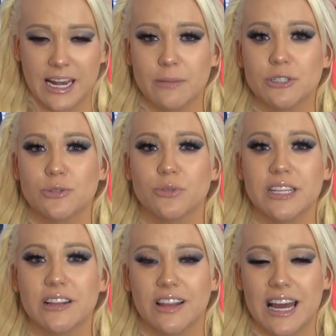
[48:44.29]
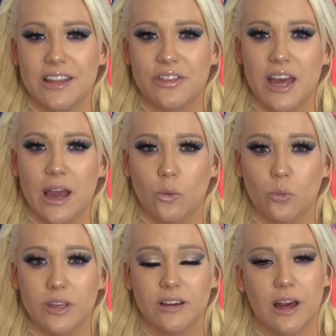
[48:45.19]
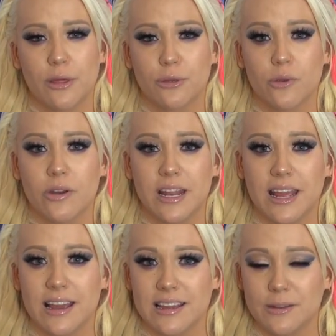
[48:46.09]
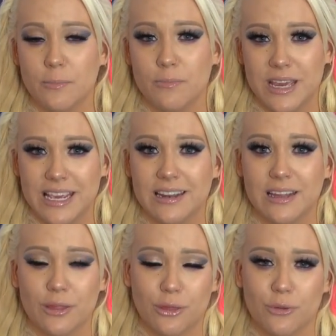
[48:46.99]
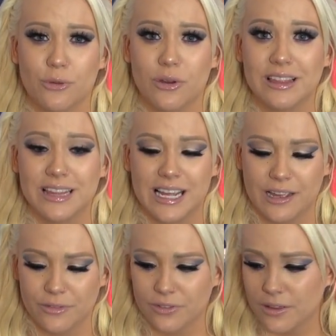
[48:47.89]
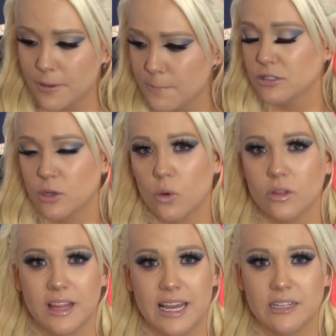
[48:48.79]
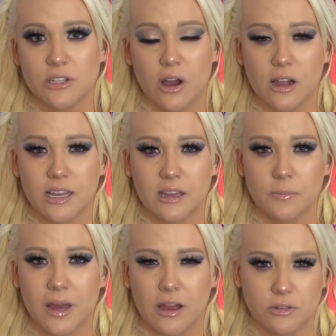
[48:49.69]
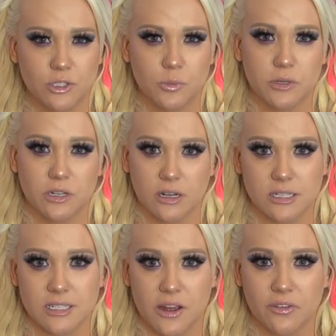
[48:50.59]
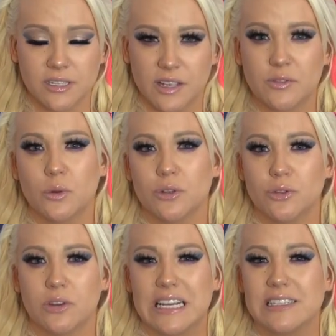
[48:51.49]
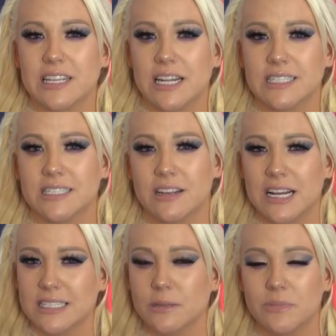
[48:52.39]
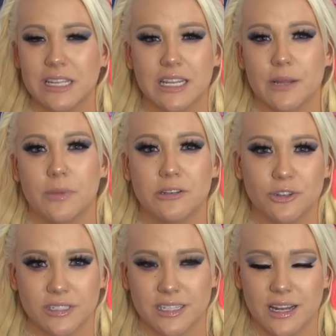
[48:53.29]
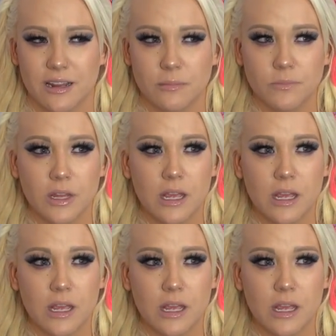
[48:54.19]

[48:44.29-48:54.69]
And I'm just really glad that we got through it and made it through alive. Don't like talking about super dark stuff because I've told you guys that it's not something that I'm interested in.